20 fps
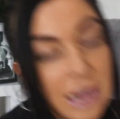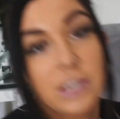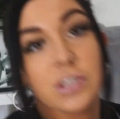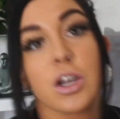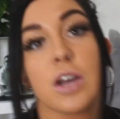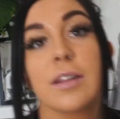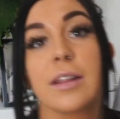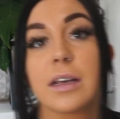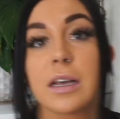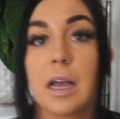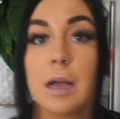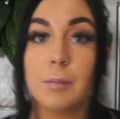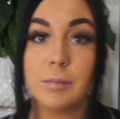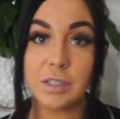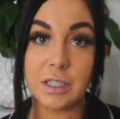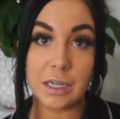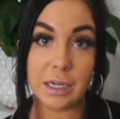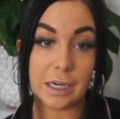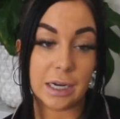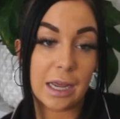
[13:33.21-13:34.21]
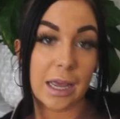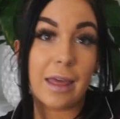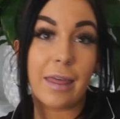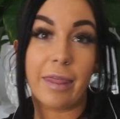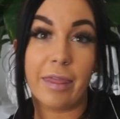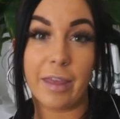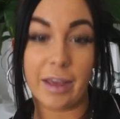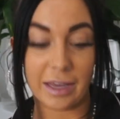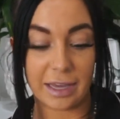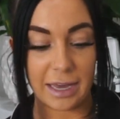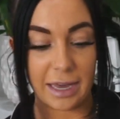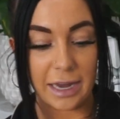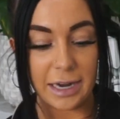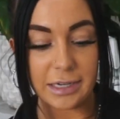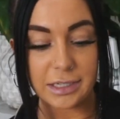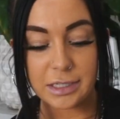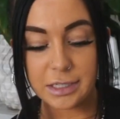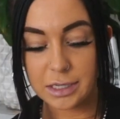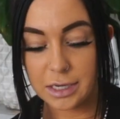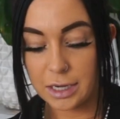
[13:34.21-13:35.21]
That's all that comes in the
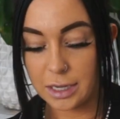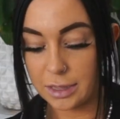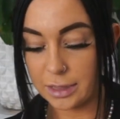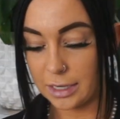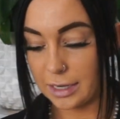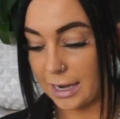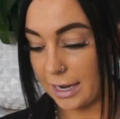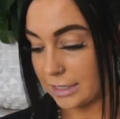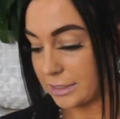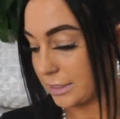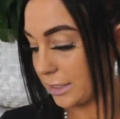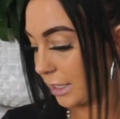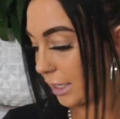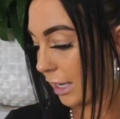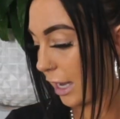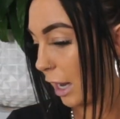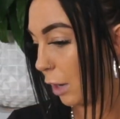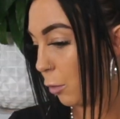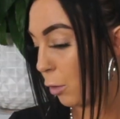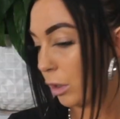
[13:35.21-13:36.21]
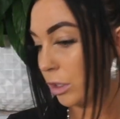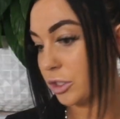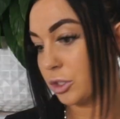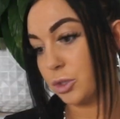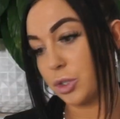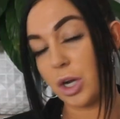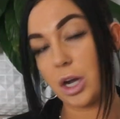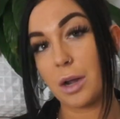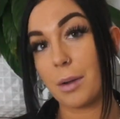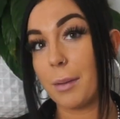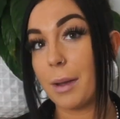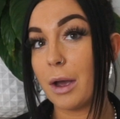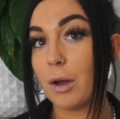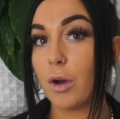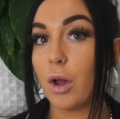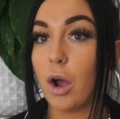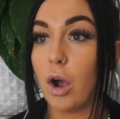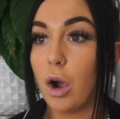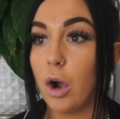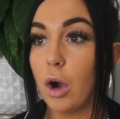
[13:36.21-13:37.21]
kit. The next thing I want to talk
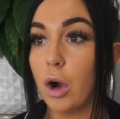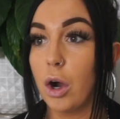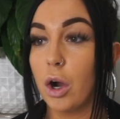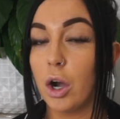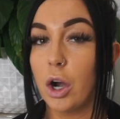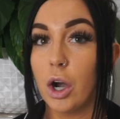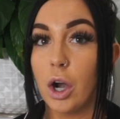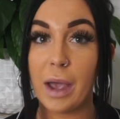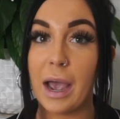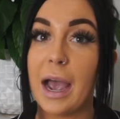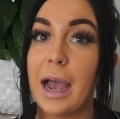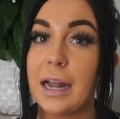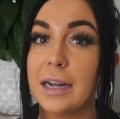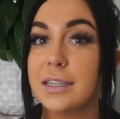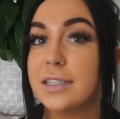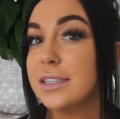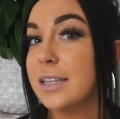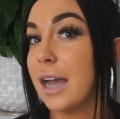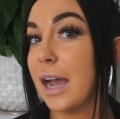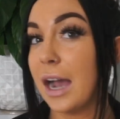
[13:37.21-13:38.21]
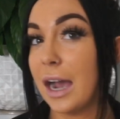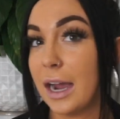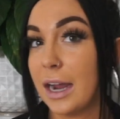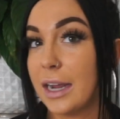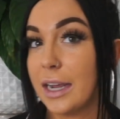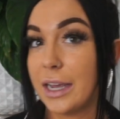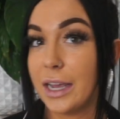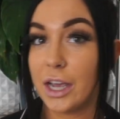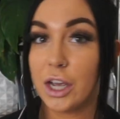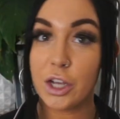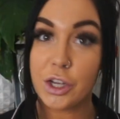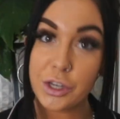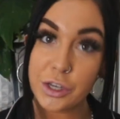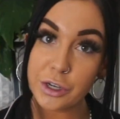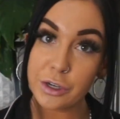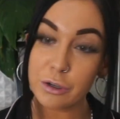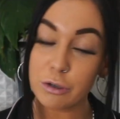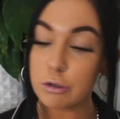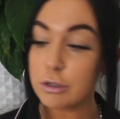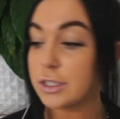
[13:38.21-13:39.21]
about are pads that I
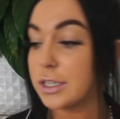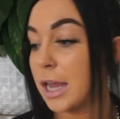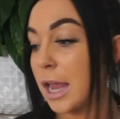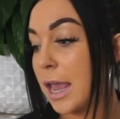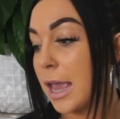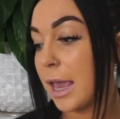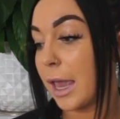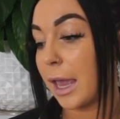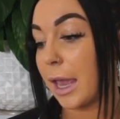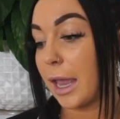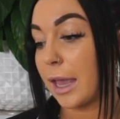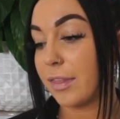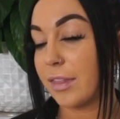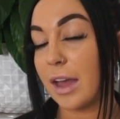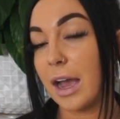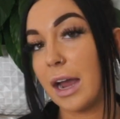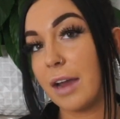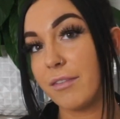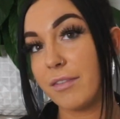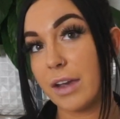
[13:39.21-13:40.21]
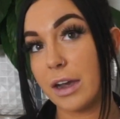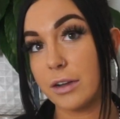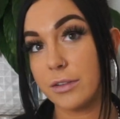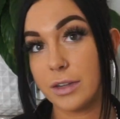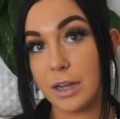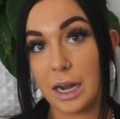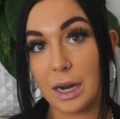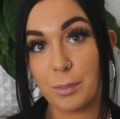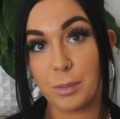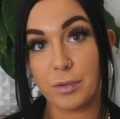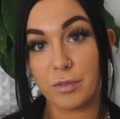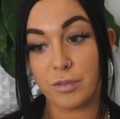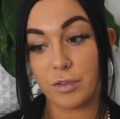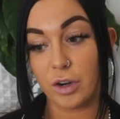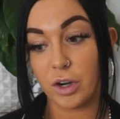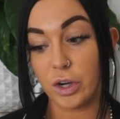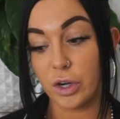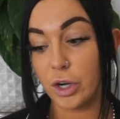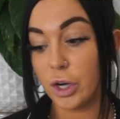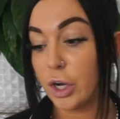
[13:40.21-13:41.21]
used and that I found that I
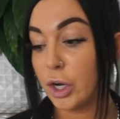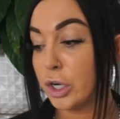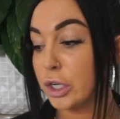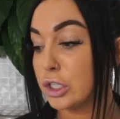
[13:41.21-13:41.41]
prefer.